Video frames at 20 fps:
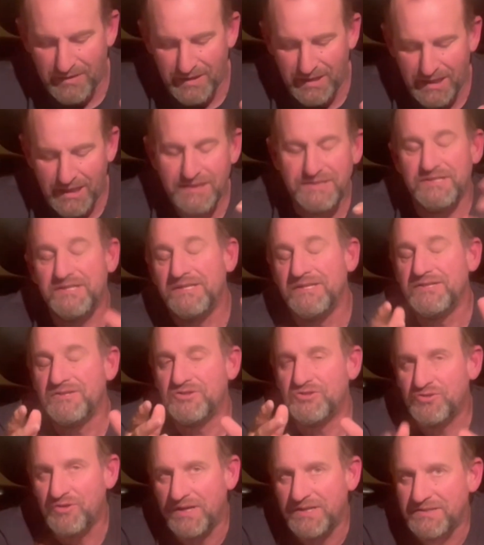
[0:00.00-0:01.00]
It's
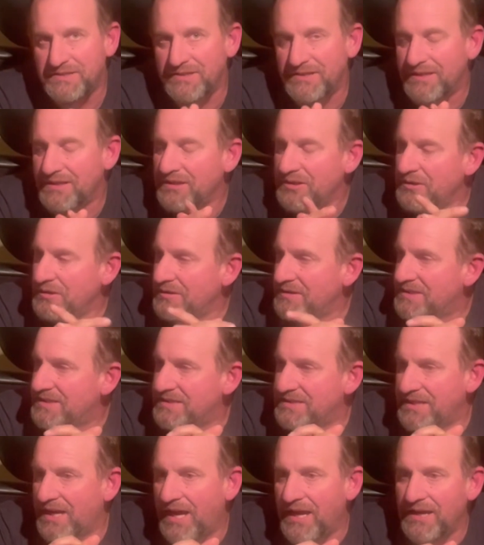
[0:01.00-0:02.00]
interesting, a little
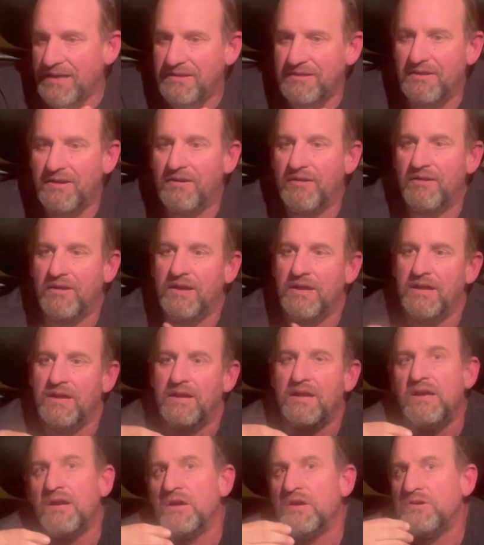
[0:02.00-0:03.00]
aside there.
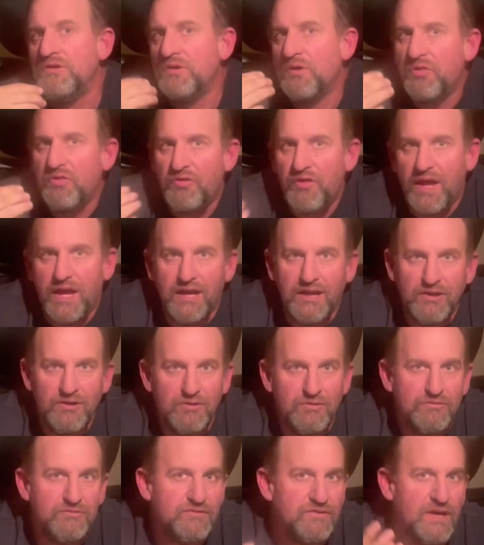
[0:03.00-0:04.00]

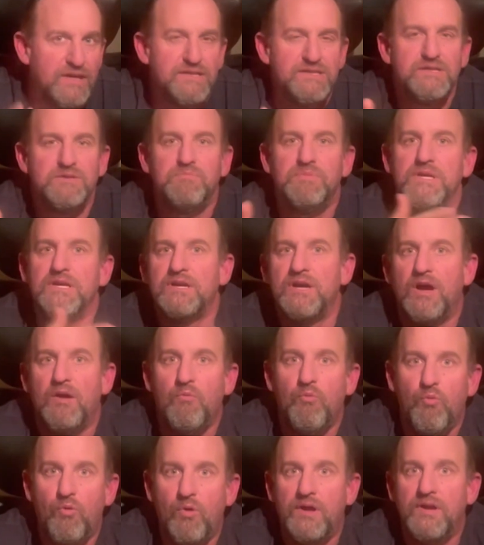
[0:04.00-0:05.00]
Nathanael doesn't become
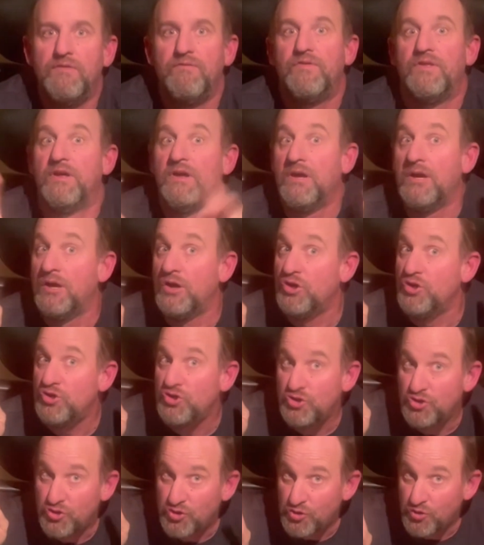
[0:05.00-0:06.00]
one of the
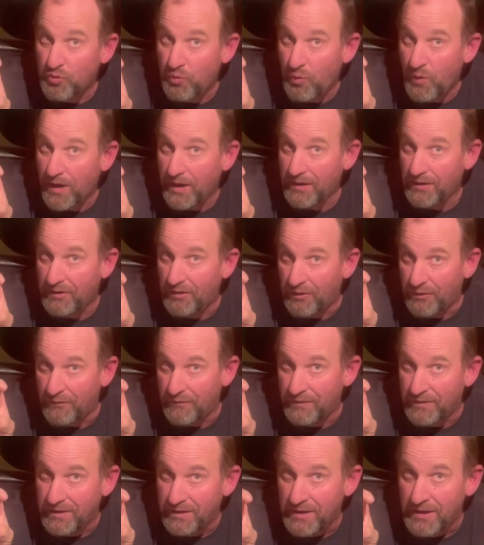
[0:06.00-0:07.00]
12.
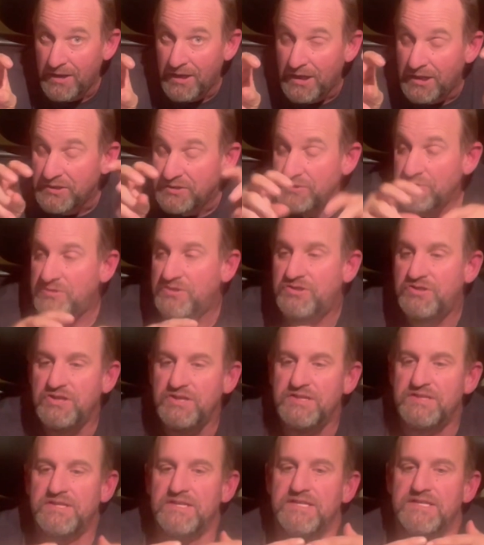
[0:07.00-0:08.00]
So
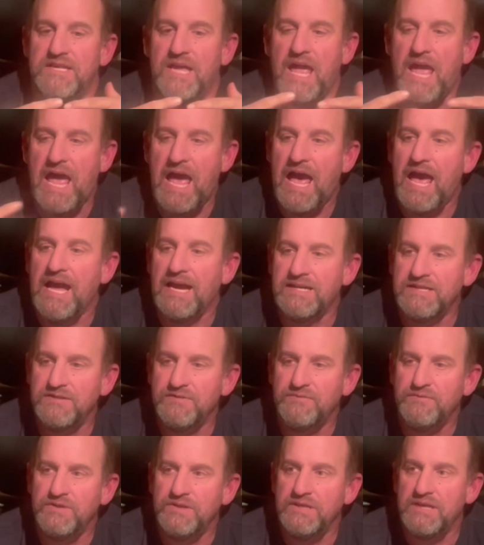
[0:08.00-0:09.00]
Jesus
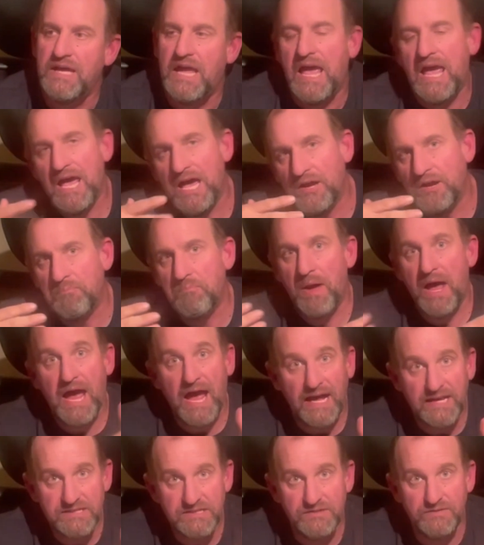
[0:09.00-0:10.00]
actively and
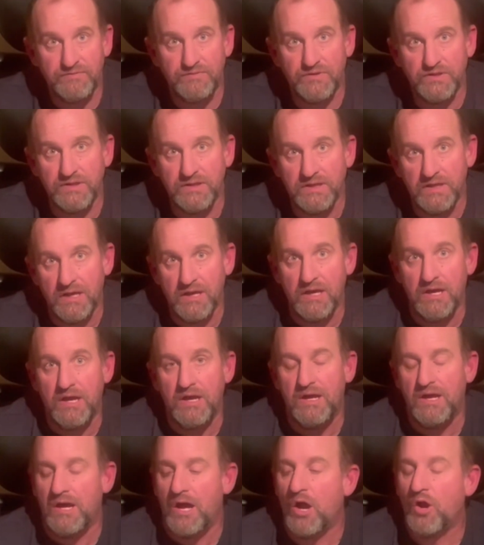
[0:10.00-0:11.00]
passively
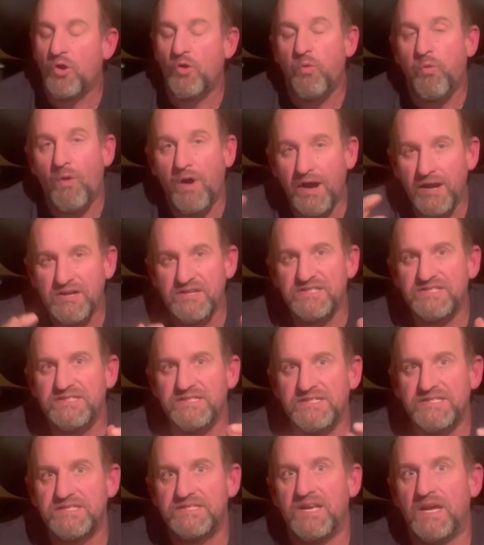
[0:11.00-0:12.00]
acquires
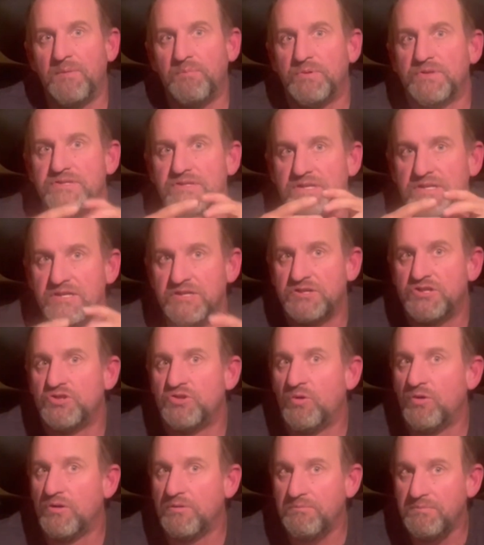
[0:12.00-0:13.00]
disciples in his
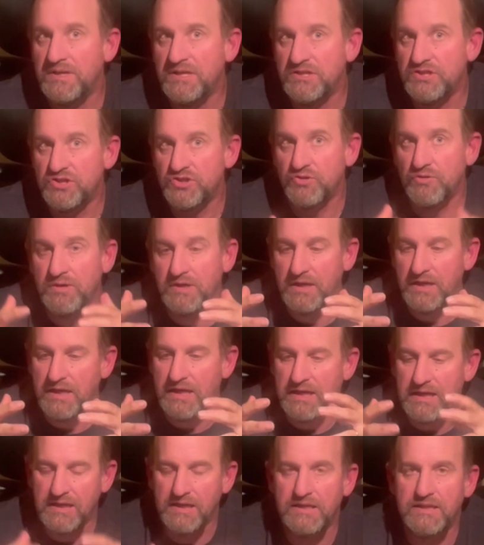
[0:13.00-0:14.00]
short ministry
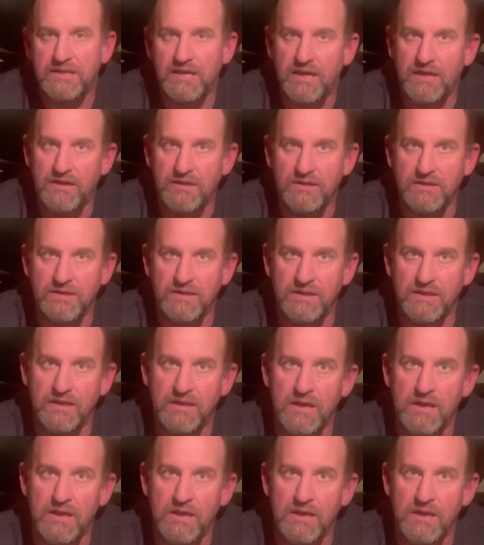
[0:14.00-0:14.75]
in Galilee.